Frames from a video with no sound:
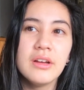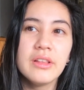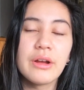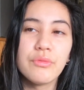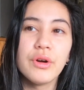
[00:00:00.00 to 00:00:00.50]

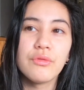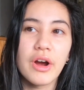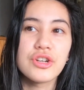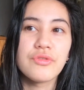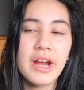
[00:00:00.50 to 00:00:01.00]
like real
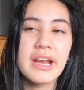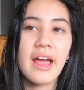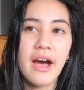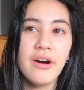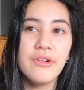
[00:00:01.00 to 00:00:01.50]
rush right
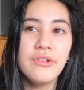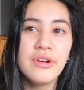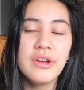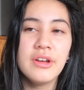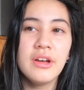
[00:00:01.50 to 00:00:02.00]
now
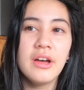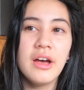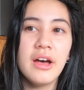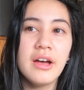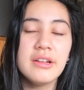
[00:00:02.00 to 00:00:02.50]

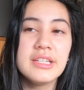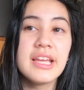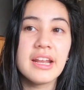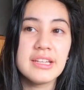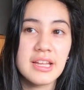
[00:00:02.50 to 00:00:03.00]
to
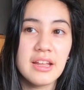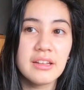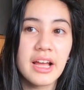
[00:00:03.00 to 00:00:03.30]
get it done.